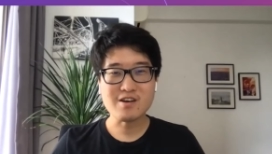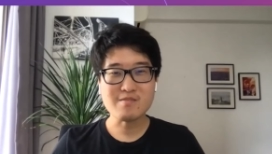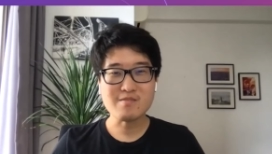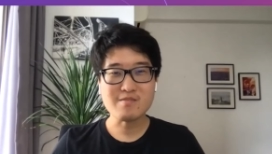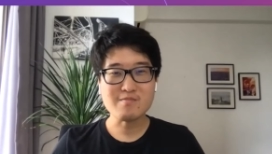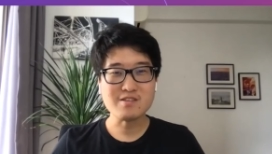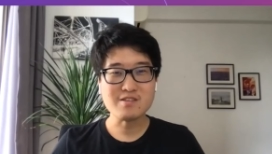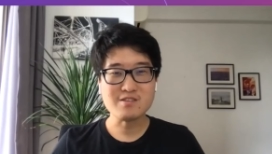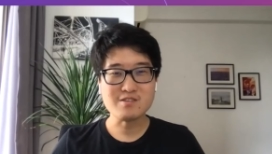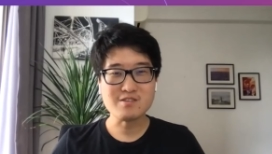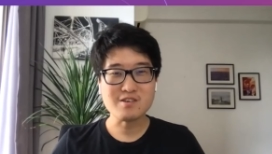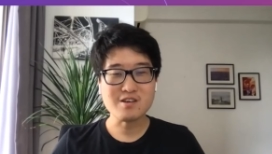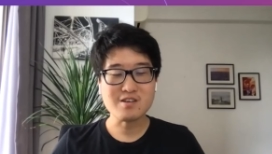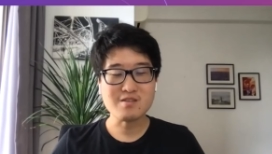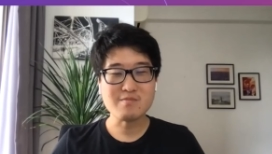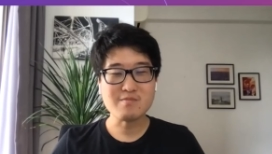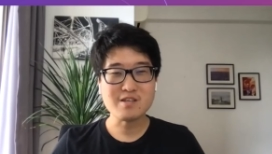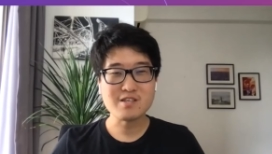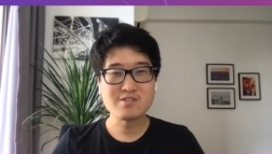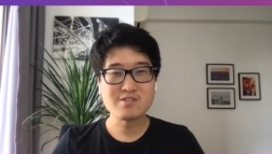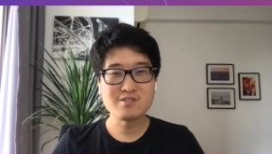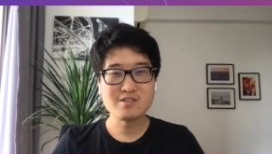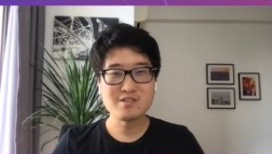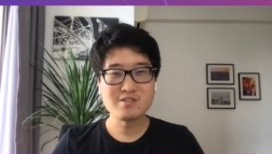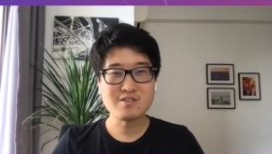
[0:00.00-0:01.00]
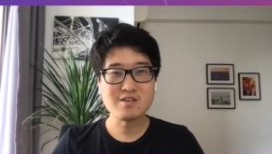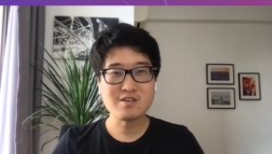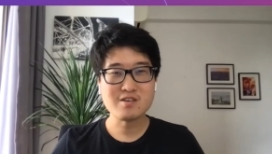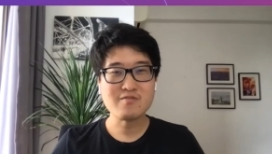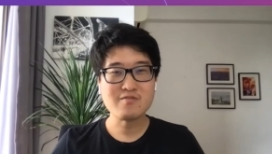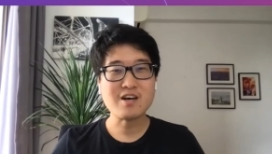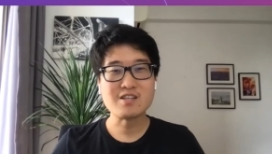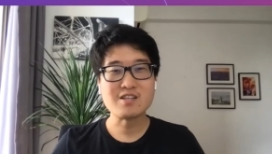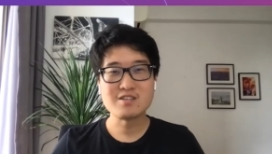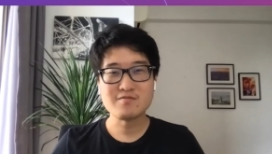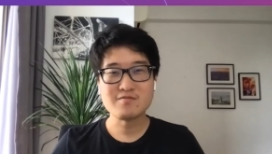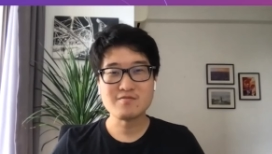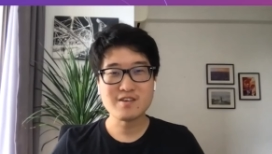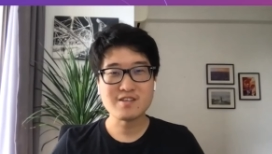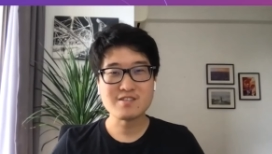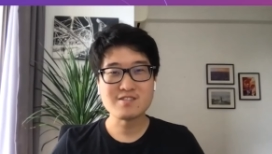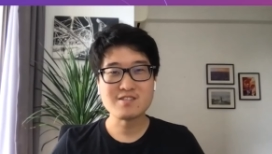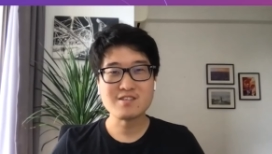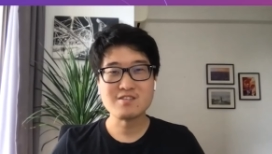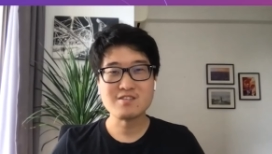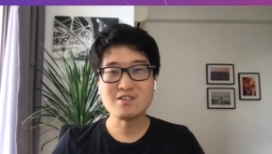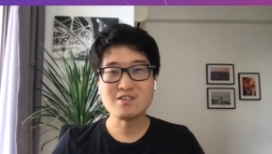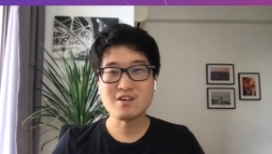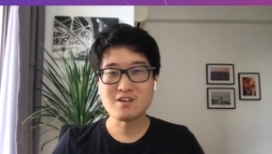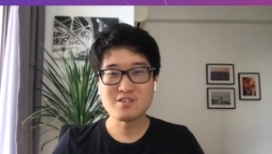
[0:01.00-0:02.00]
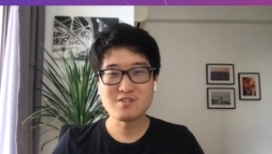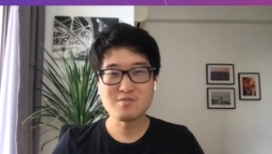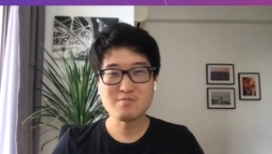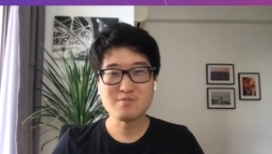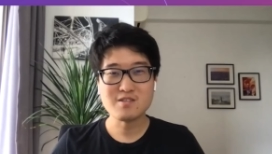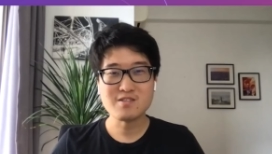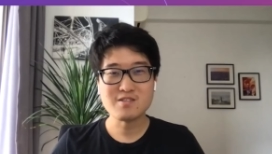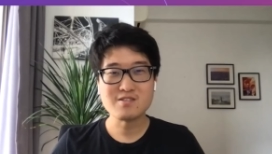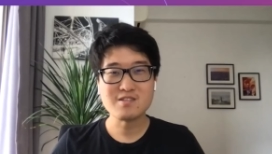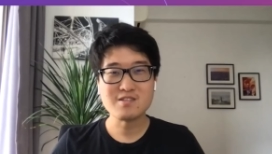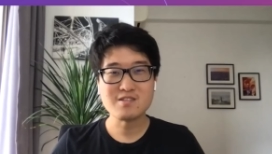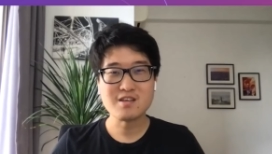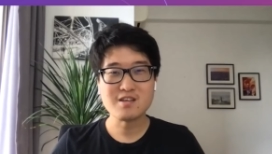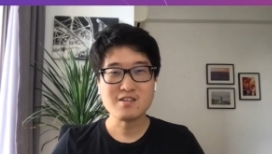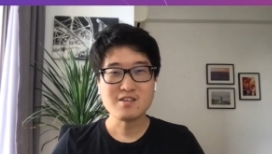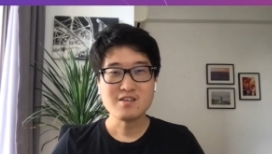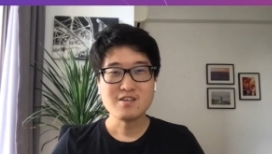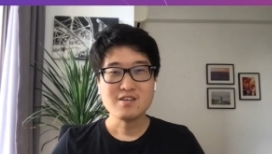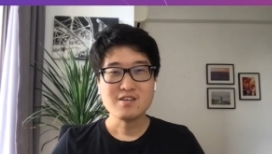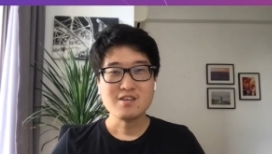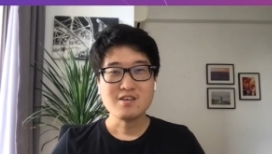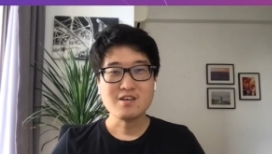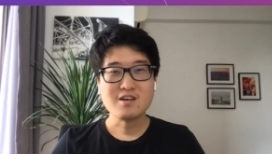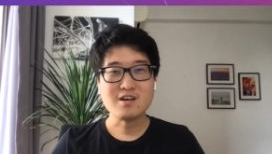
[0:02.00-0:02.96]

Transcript: environment, you got to make sure you have artifacts and documents that